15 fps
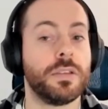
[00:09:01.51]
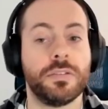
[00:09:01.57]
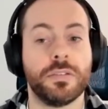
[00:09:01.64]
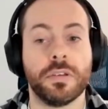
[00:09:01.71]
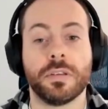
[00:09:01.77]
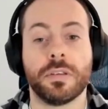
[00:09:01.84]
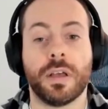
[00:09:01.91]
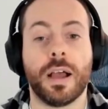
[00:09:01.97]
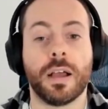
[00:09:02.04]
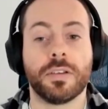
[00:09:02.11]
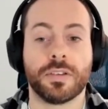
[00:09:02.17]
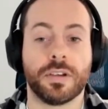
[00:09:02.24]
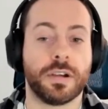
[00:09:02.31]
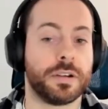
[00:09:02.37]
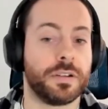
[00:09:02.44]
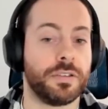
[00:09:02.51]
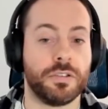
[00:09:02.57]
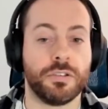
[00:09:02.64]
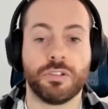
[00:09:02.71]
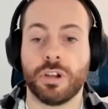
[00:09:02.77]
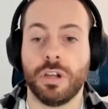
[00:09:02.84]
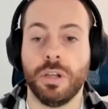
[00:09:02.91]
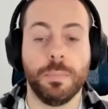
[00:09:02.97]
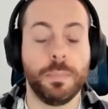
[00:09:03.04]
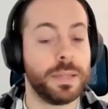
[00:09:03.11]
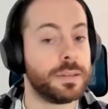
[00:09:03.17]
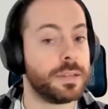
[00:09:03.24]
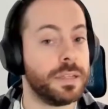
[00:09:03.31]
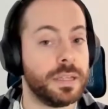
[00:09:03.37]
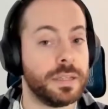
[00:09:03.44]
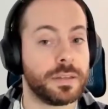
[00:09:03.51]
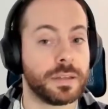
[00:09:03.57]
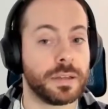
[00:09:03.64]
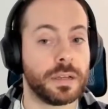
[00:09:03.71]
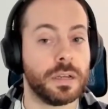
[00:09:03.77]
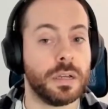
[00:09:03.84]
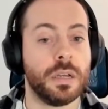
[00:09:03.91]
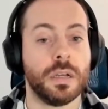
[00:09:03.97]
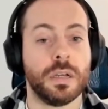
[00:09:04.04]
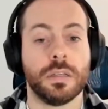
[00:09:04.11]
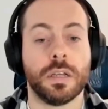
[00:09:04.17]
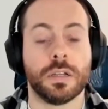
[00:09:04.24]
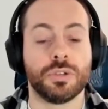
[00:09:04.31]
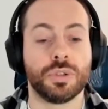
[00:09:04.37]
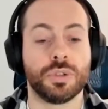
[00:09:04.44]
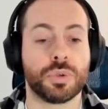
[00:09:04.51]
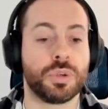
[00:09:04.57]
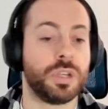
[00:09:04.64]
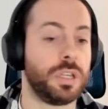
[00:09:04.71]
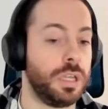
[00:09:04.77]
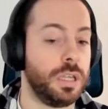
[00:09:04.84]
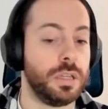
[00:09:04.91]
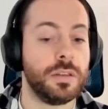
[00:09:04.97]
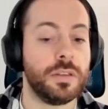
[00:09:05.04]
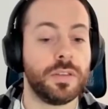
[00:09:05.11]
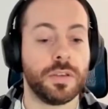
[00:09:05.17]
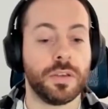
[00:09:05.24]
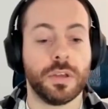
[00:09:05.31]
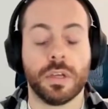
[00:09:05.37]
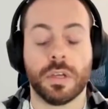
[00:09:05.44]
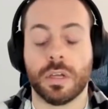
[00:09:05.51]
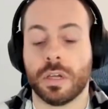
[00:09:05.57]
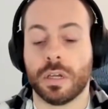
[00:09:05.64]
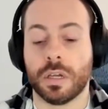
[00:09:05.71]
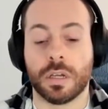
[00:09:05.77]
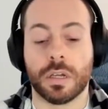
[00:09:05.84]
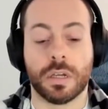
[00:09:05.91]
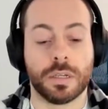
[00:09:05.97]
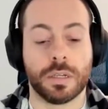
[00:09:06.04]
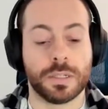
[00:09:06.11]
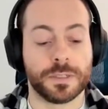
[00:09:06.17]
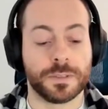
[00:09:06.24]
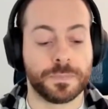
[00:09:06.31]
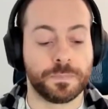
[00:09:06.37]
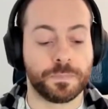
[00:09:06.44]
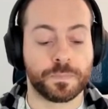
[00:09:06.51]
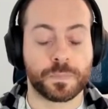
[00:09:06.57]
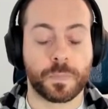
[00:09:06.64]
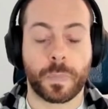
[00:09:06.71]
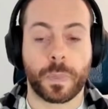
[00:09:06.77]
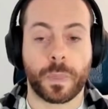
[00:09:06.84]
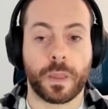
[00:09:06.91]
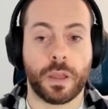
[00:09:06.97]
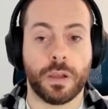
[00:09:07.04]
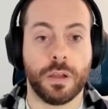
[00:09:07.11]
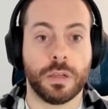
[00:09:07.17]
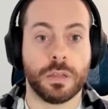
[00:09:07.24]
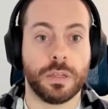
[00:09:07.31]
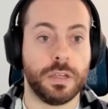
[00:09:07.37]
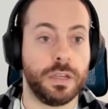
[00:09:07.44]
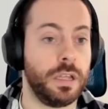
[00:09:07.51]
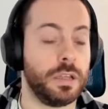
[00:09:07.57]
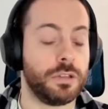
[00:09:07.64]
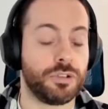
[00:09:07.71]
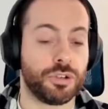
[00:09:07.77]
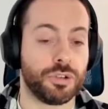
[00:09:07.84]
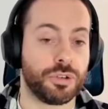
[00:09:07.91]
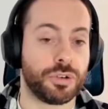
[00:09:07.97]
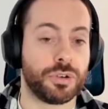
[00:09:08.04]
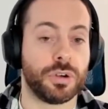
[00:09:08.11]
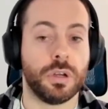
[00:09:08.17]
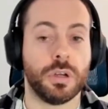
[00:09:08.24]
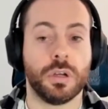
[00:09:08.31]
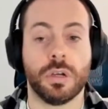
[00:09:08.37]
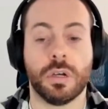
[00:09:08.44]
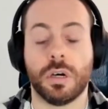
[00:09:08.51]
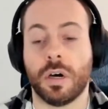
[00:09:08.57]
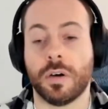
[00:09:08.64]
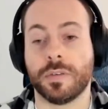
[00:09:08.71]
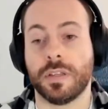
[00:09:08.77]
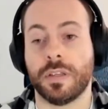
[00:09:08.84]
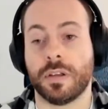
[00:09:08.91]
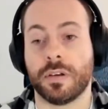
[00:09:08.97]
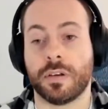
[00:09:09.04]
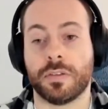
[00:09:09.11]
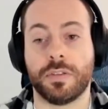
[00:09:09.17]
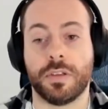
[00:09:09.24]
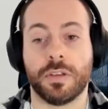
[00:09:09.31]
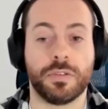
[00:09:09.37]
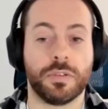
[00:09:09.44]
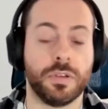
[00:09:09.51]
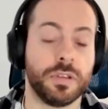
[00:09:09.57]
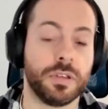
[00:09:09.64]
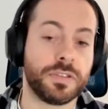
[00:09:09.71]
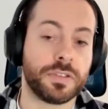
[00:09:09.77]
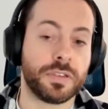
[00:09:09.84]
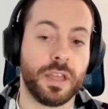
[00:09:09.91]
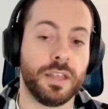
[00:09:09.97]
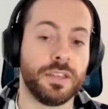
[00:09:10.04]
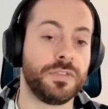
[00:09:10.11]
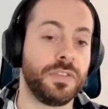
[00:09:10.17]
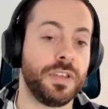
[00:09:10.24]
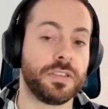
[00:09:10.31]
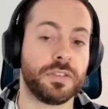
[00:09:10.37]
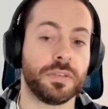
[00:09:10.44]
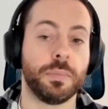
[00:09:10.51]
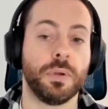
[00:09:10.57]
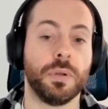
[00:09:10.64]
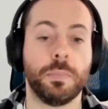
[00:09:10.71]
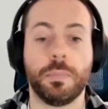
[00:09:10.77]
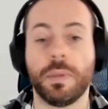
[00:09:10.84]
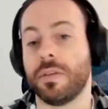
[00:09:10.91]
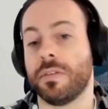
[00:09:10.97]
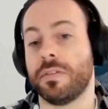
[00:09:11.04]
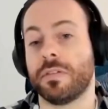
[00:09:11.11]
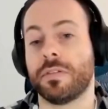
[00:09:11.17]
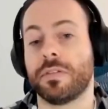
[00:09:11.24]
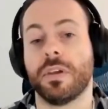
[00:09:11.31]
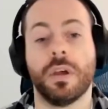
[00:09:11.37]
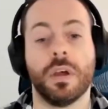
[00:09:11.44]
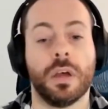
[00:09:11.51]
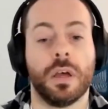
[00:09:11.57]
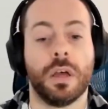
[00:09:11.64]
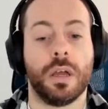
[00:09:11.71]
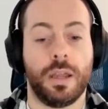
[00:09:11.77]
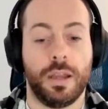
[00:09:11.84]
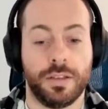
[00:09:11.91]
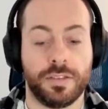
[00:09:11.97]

tags. Tags are essentially metadata that should hint the nature of the diagnostic. So in this case, fixable means